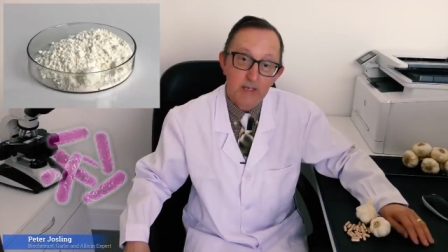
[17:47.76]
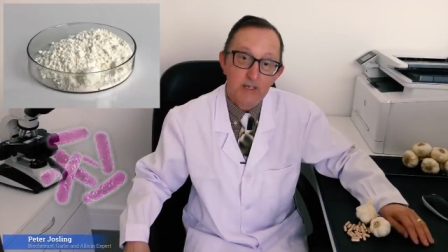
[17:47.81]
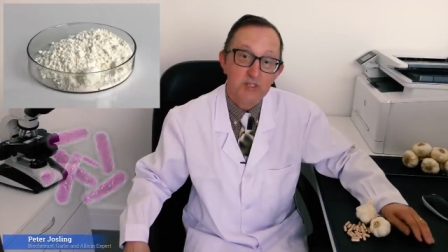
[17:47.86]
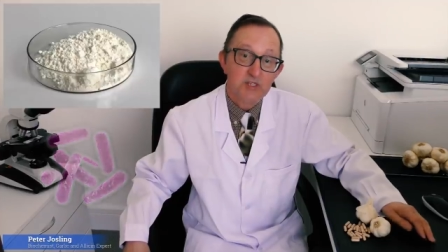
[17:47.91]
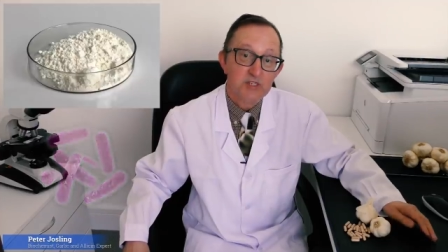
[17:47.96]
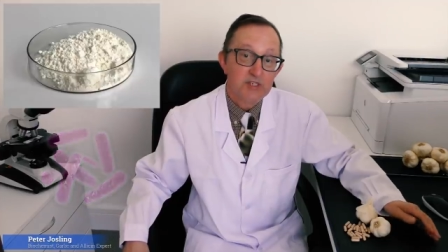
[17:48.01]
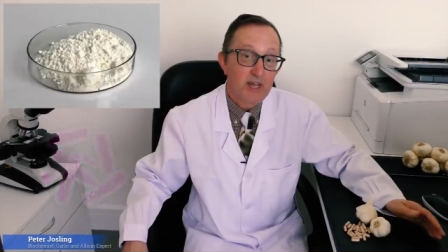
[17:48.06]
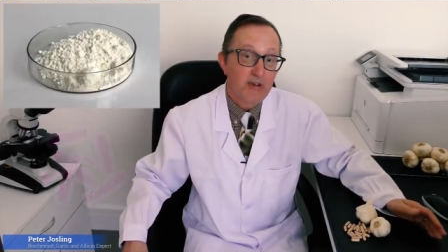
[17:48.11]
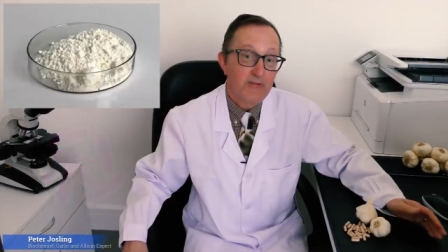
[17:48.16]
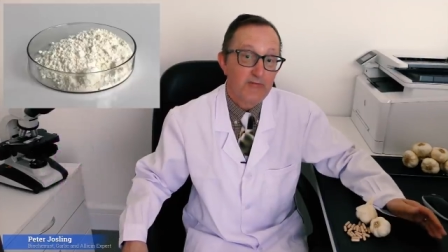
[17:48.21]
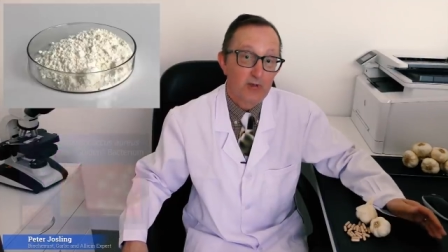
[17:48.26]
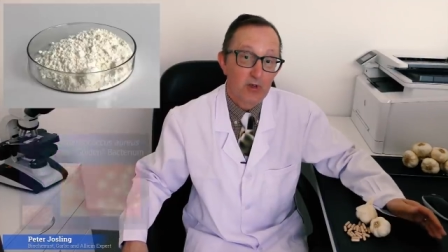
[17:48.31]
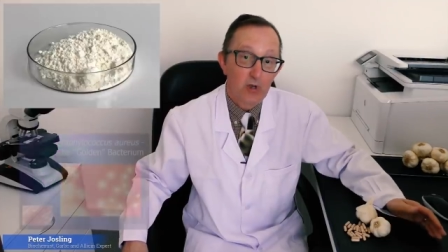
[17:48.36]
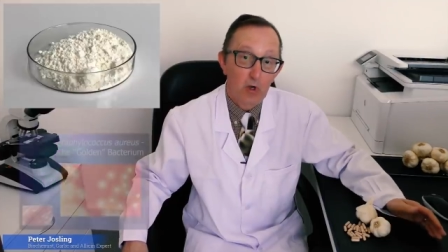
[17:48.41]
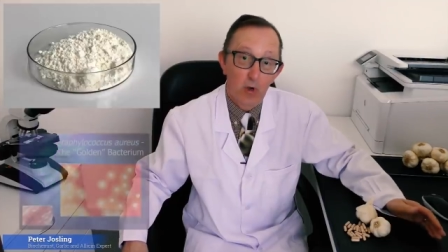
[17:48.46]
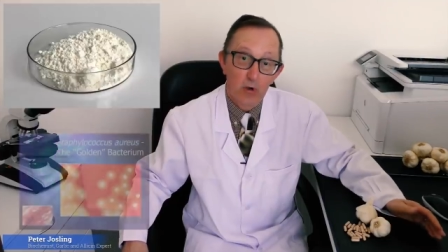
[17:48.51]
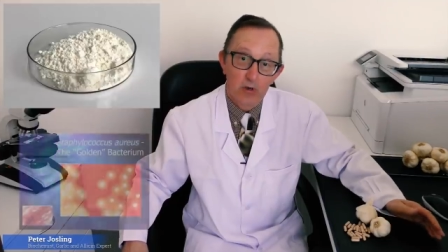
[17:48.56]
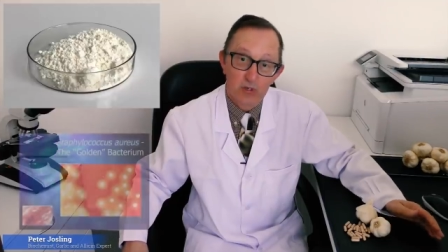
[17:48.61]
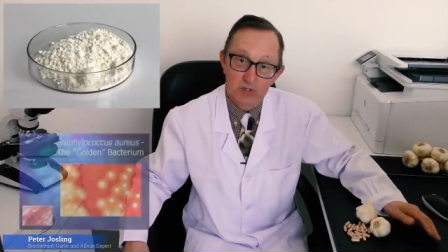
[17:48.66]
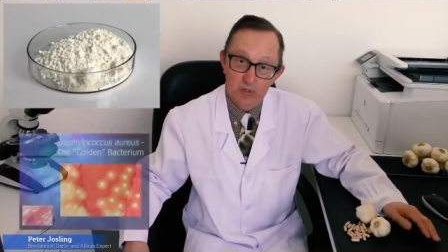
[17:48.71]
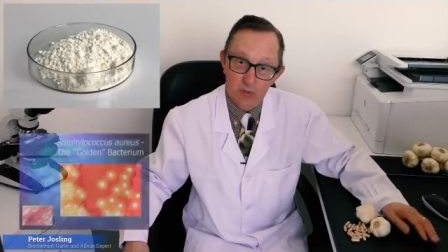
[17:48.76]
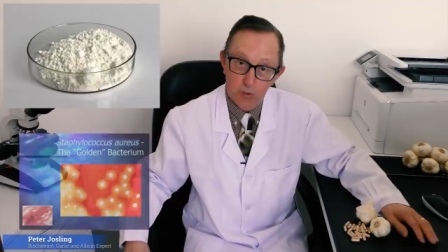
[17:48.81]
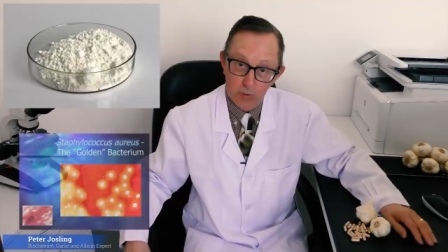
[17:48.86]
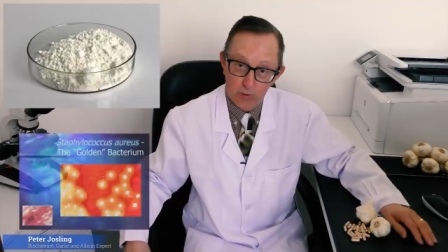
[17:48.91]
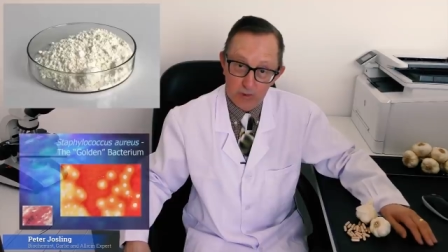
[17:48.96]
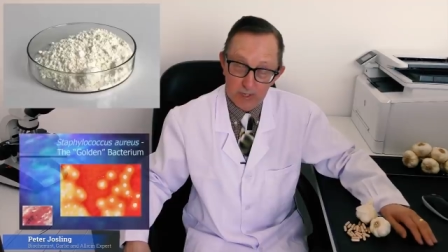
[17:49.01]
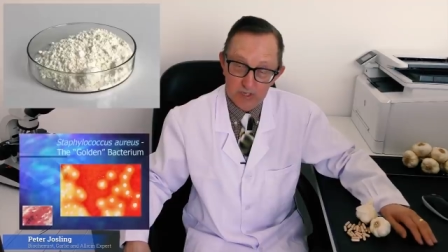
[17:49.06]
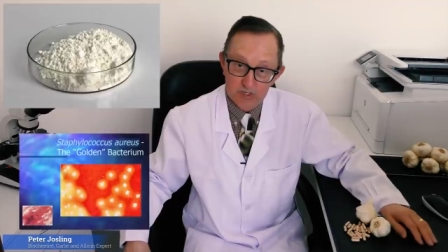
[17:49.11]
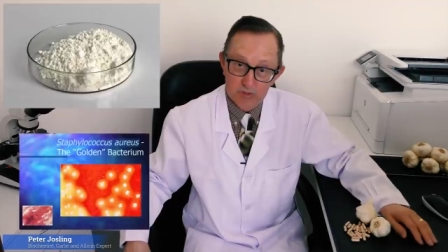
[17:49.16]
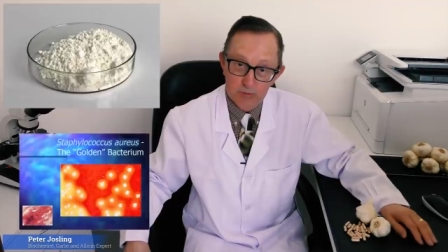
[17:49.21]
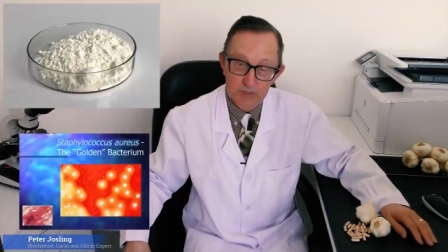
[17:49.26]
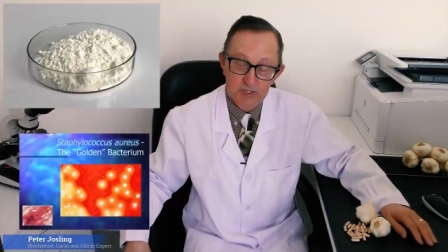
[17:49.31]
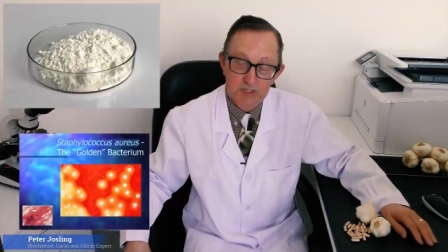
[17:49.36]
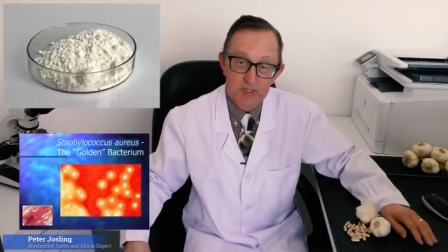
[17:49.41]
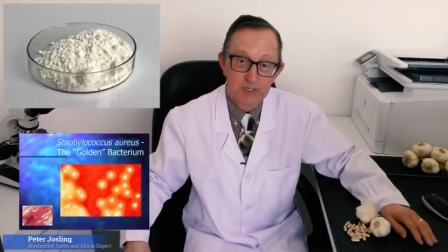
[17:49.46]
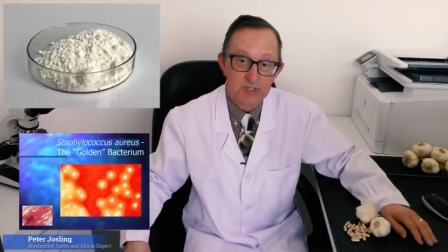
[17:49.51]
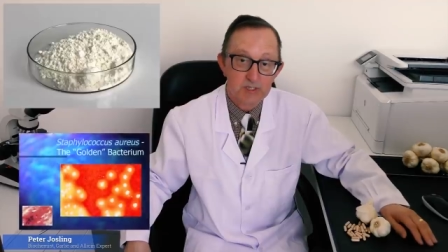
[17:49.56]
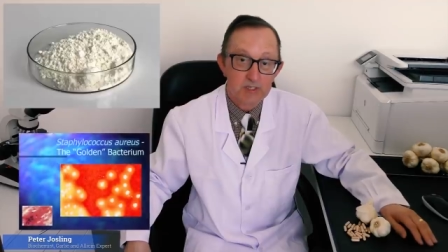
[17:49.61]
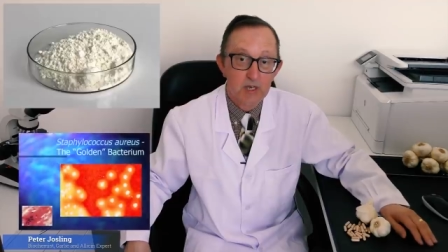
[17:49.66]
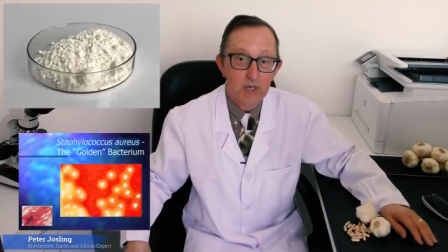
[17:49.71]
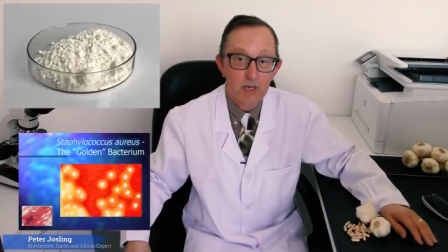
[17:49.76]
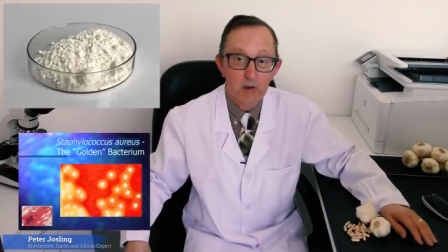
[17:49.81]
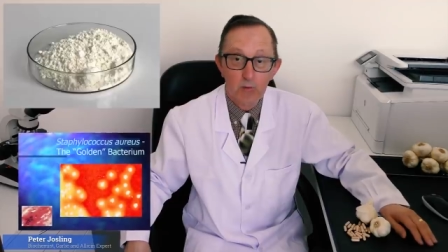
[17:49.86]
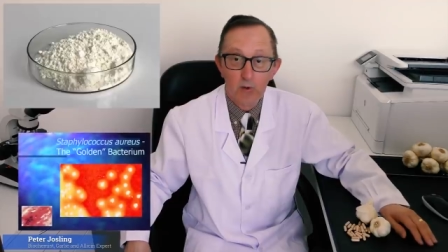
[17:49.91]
Staphylococcus aureus, which is